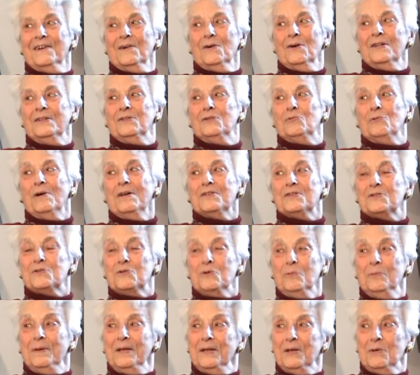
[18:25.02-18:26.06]
Or to ask
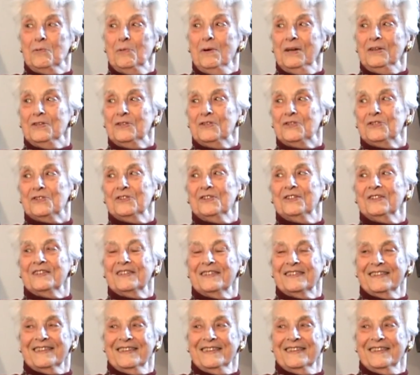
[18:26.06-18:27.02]
so many questions.